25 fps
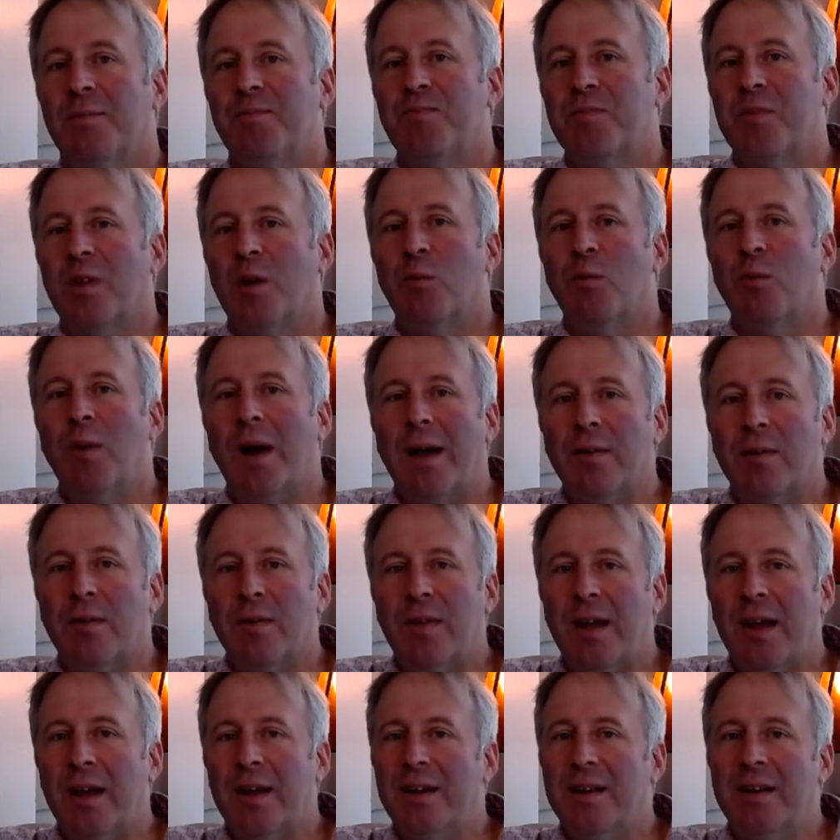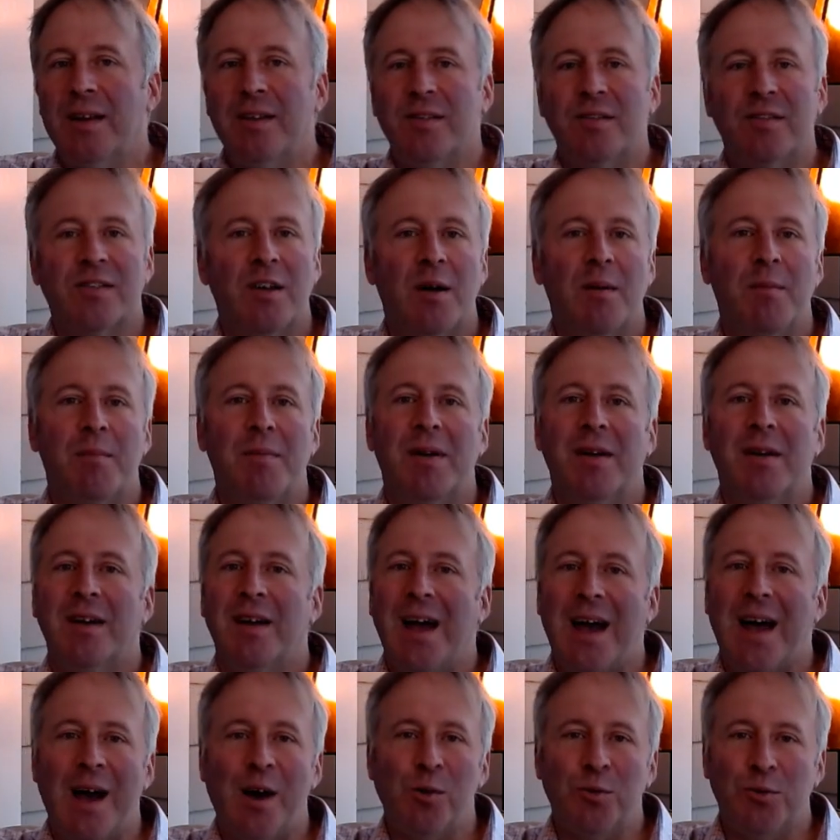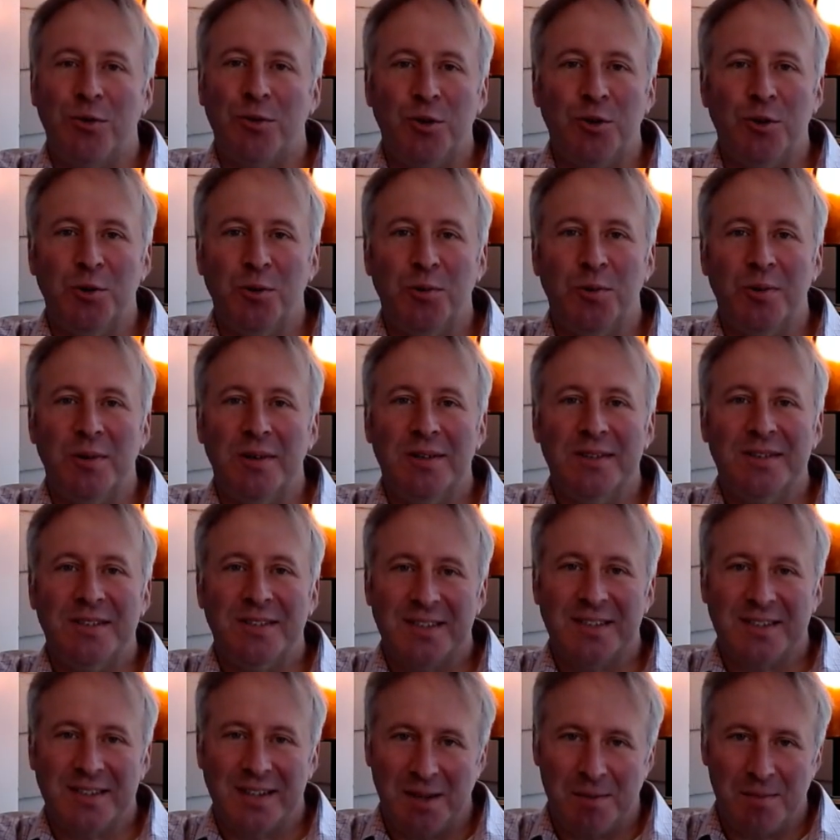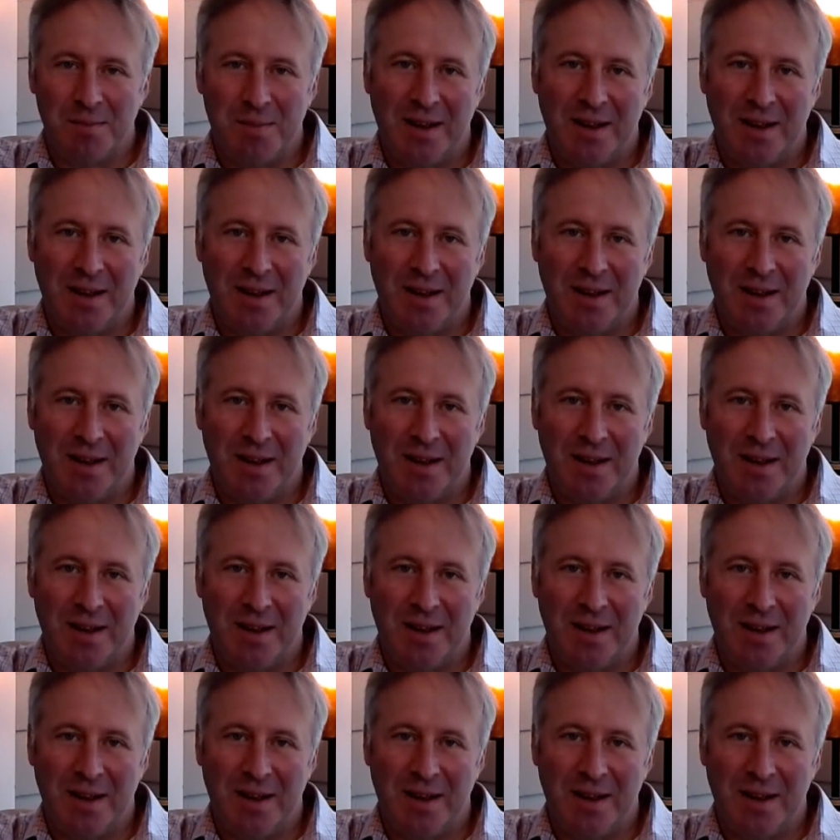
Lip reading: rather than is some how-to study manual.